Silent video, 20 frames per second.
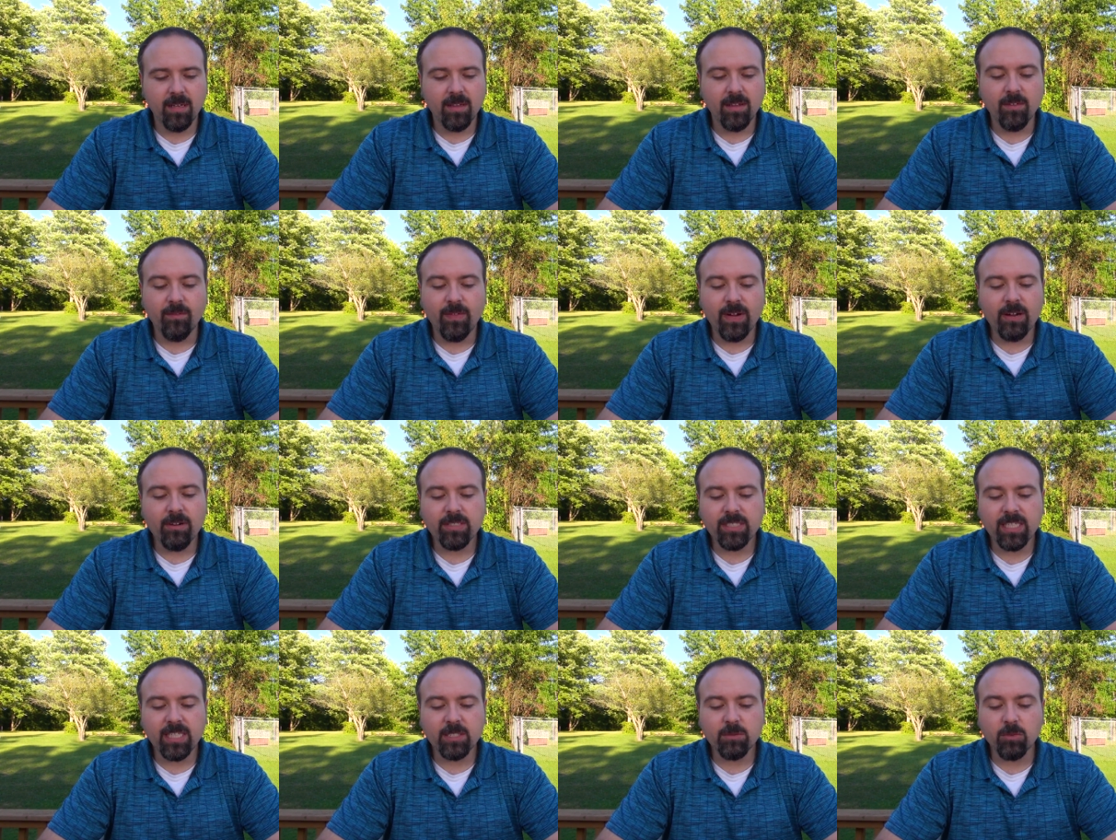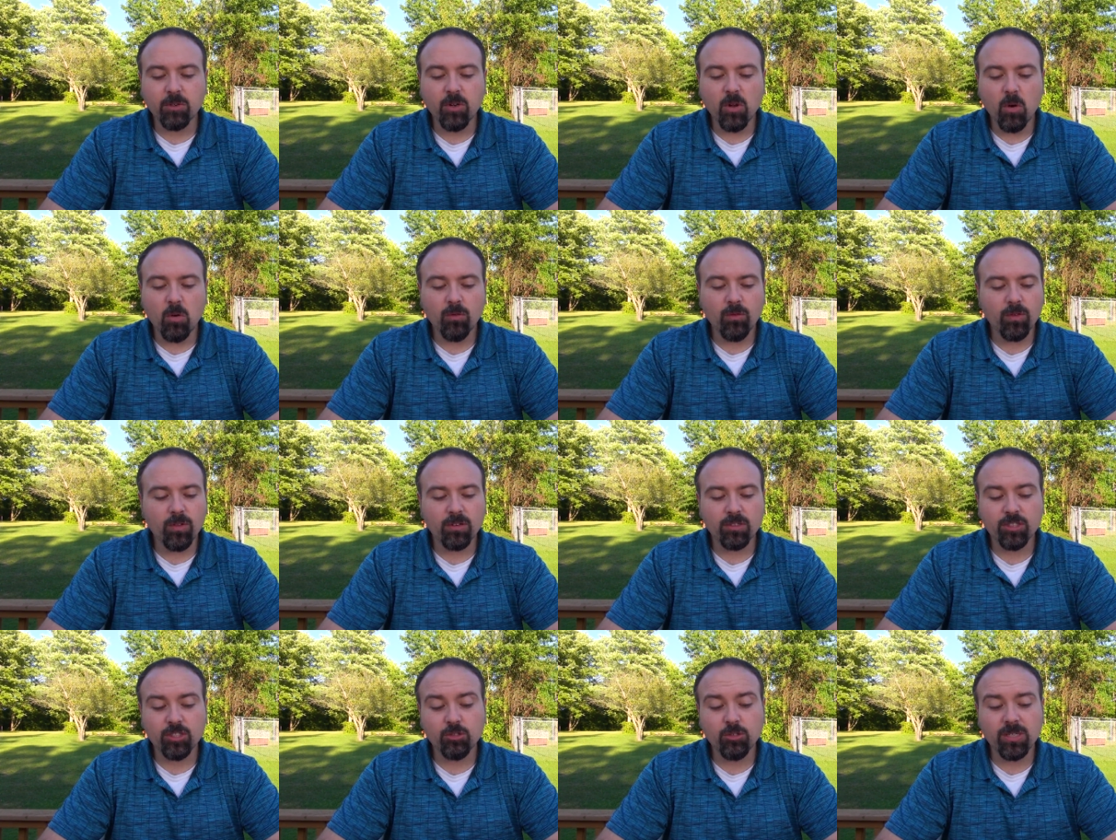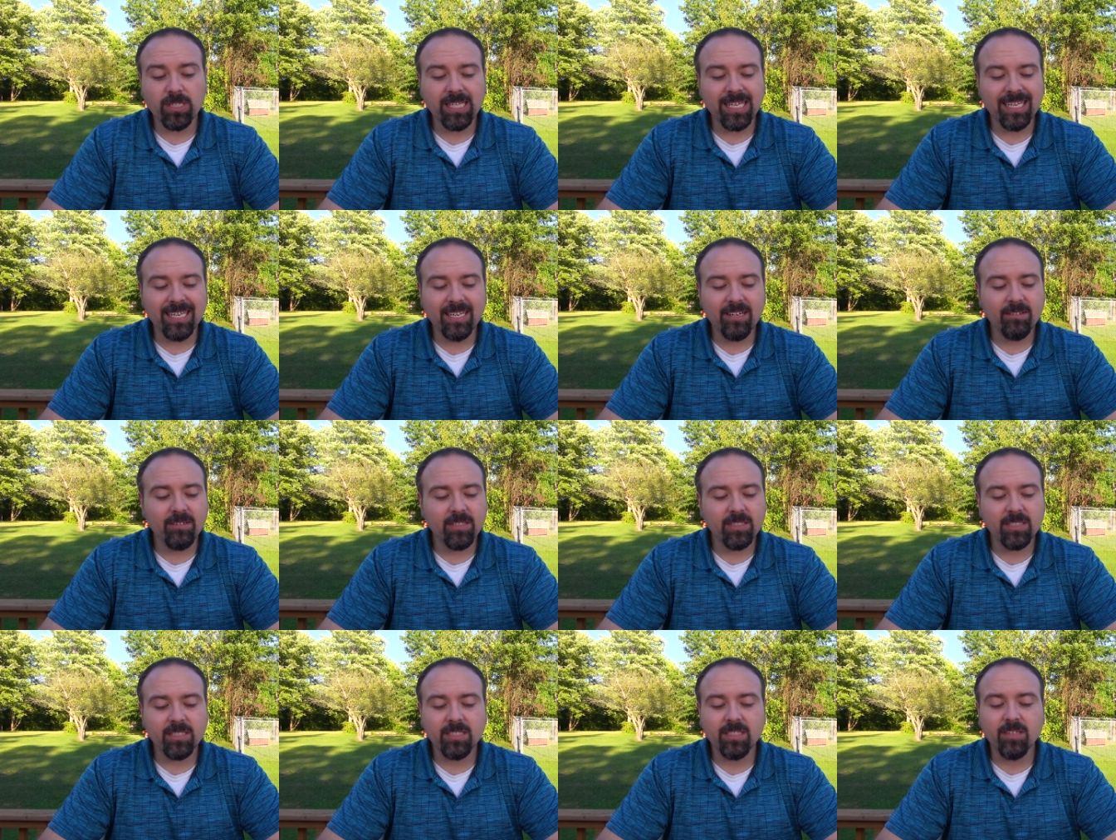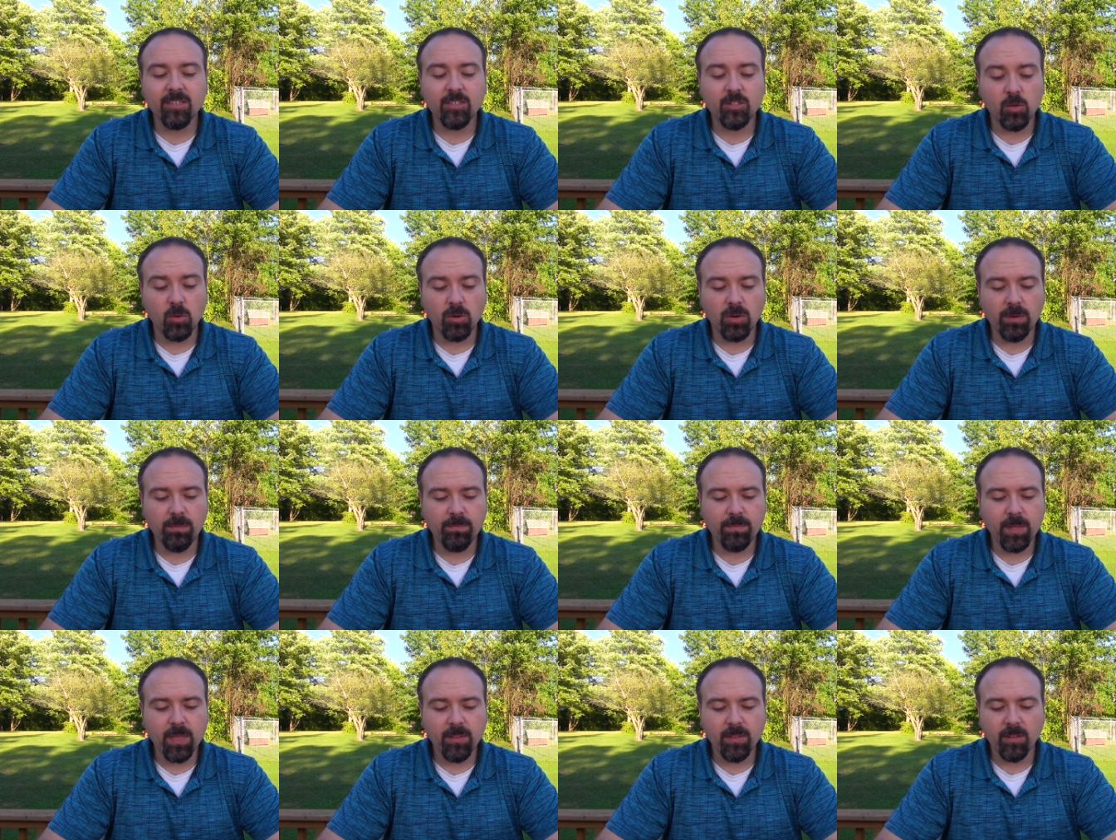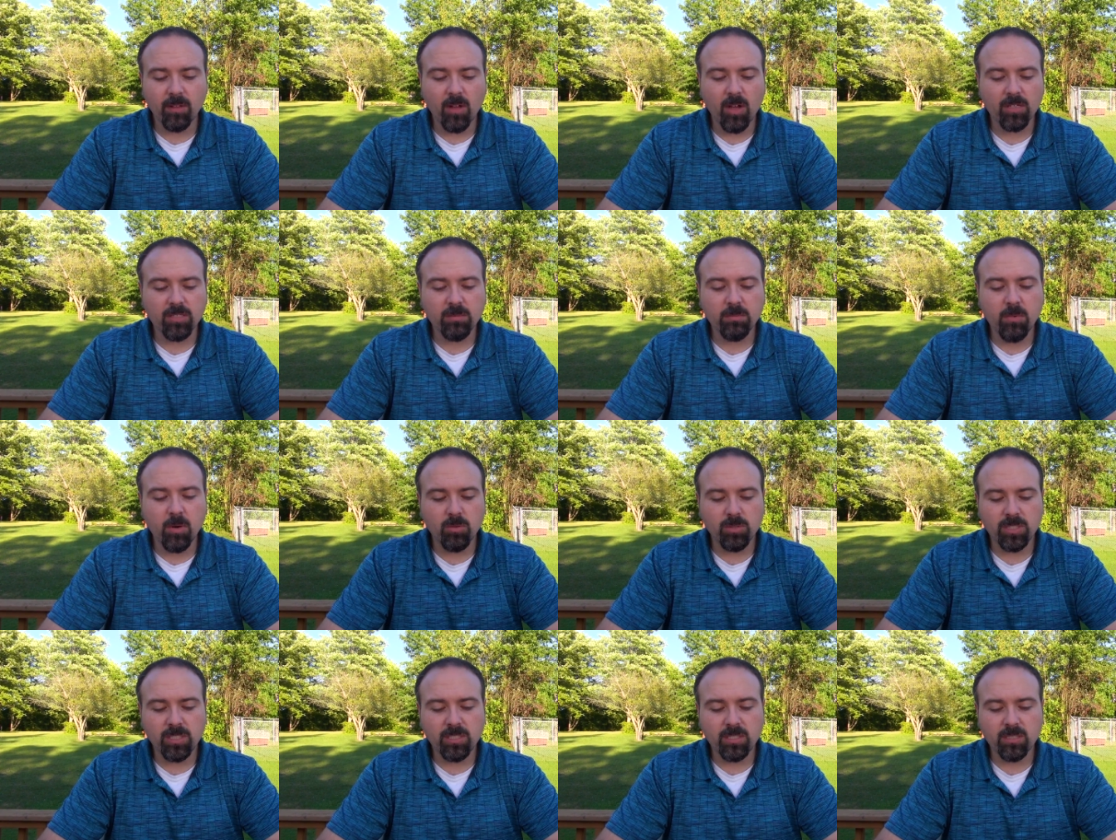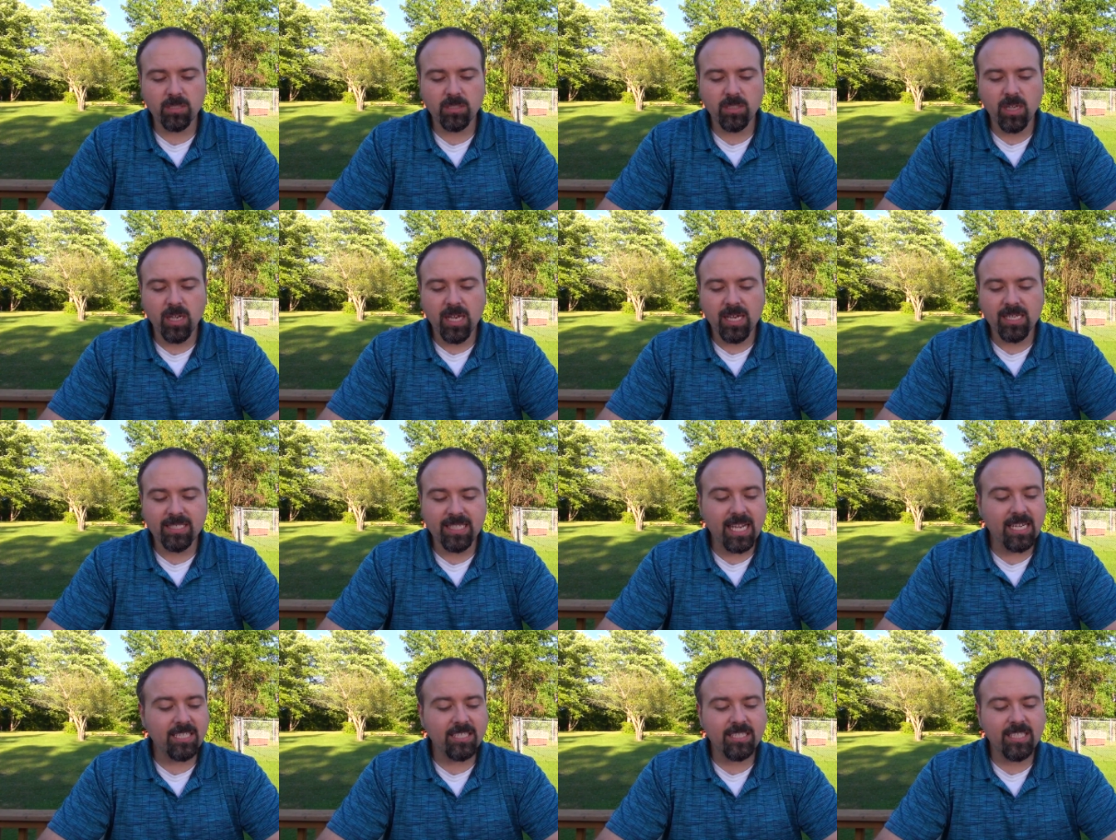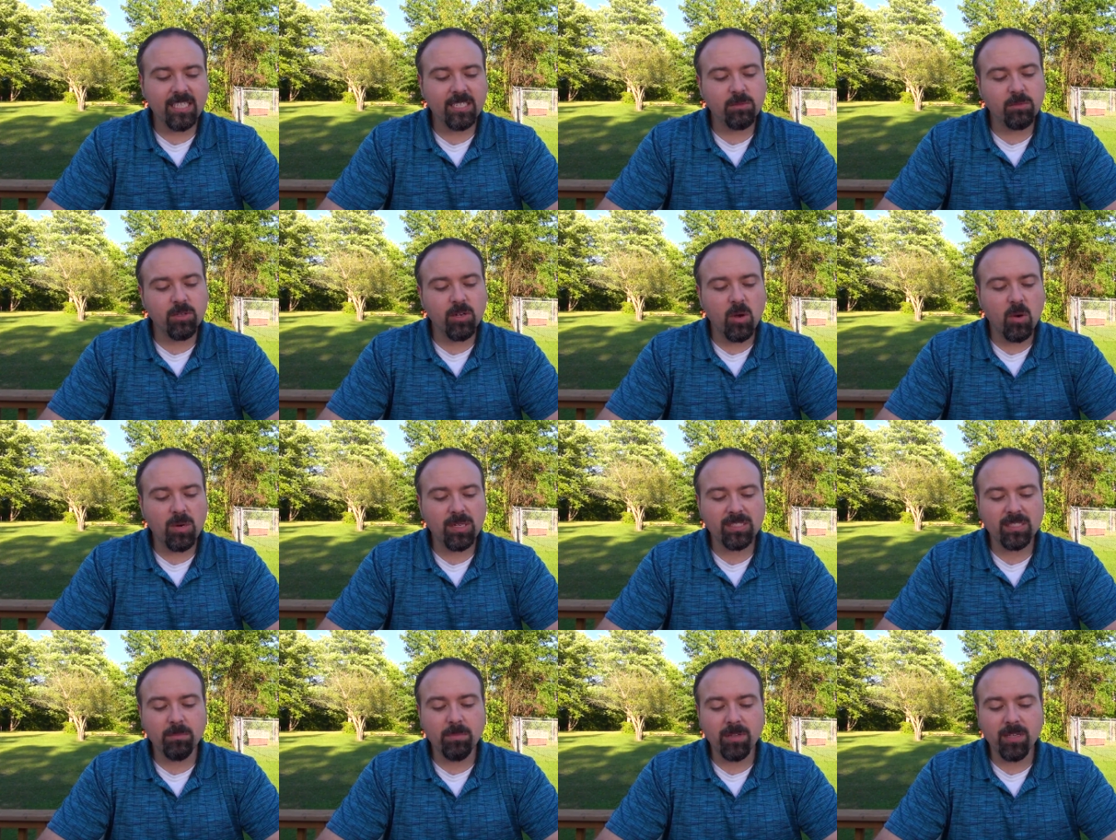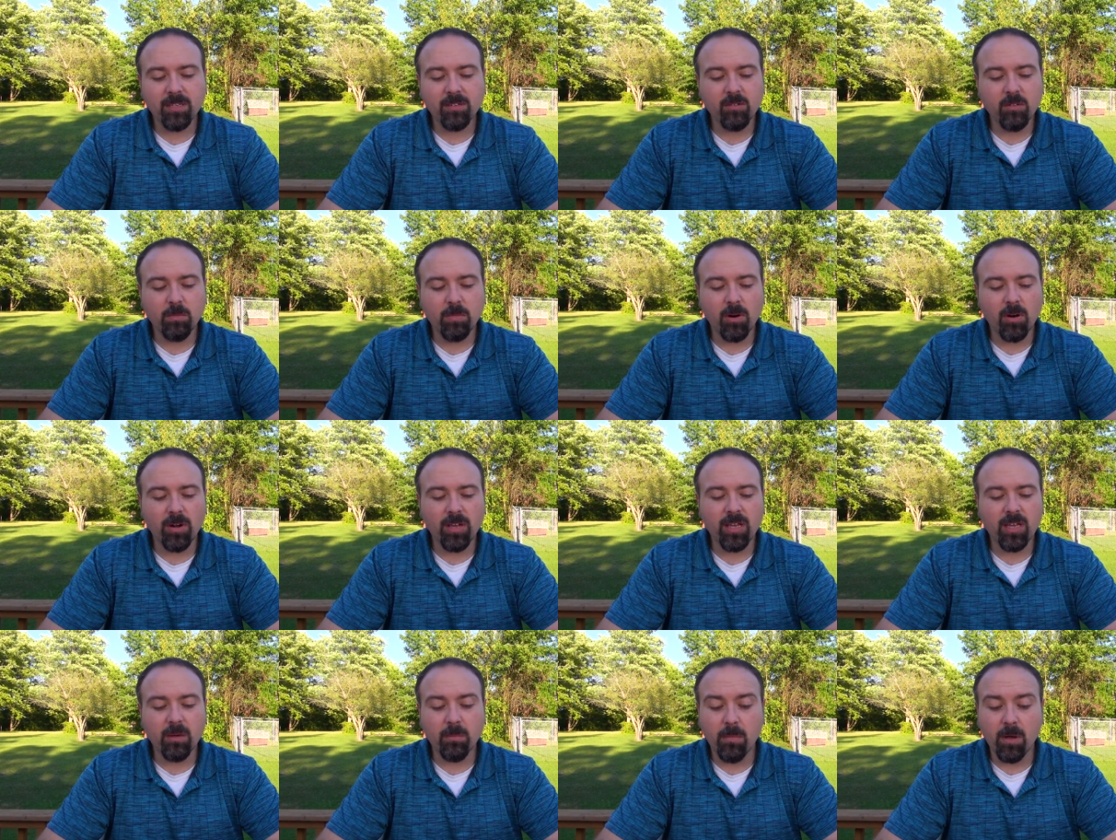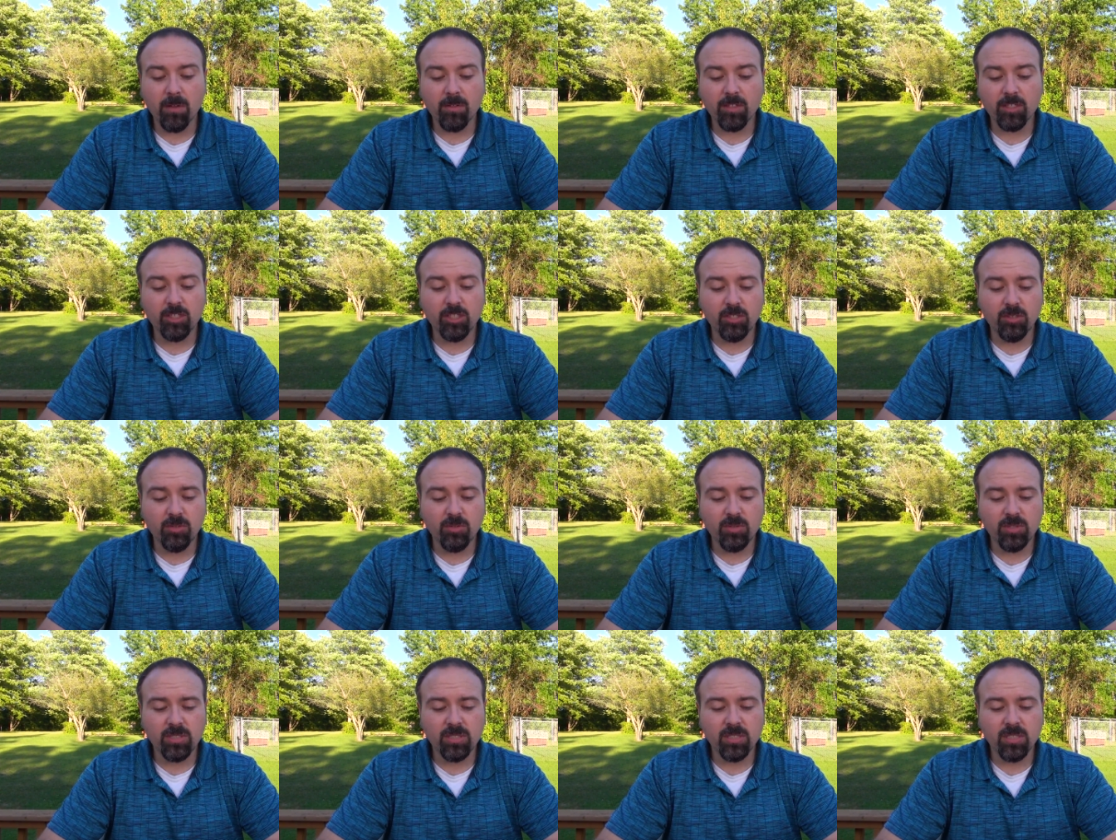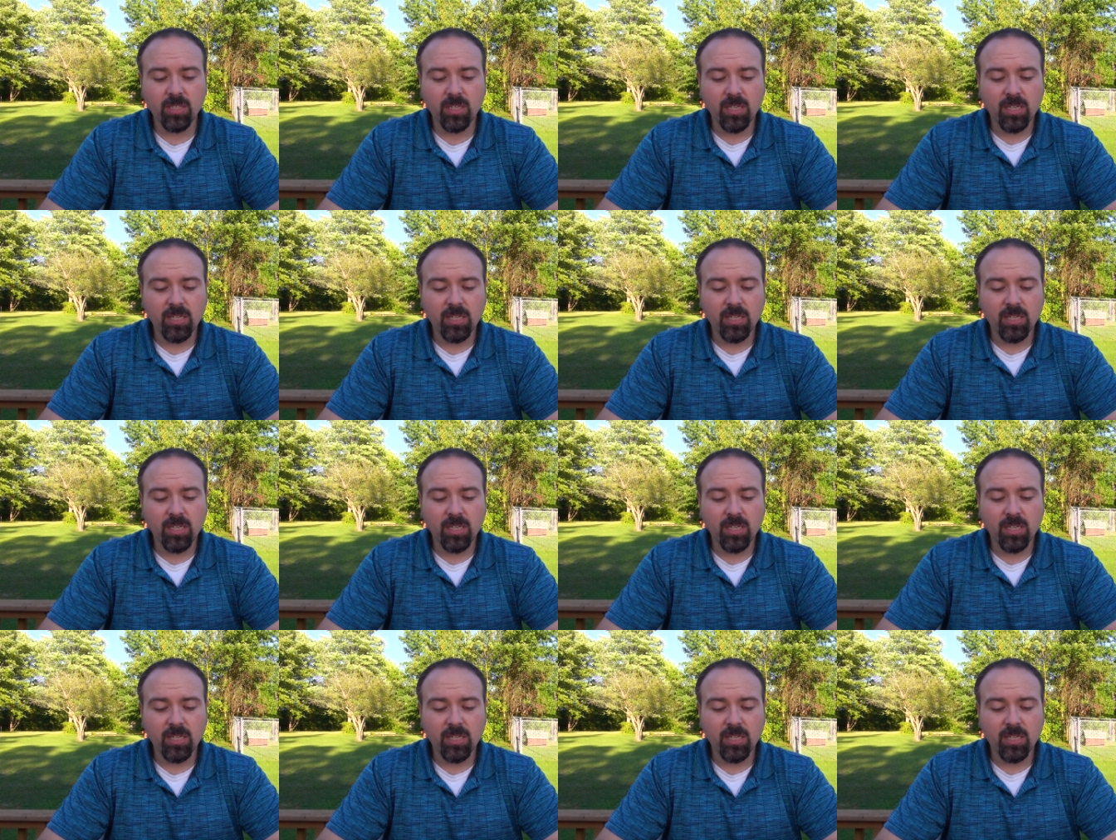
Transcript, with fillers: The Pharisees were known for their strict adherence to the Torah, the laws of Moses. Sadducees were known as the political party among the Jews.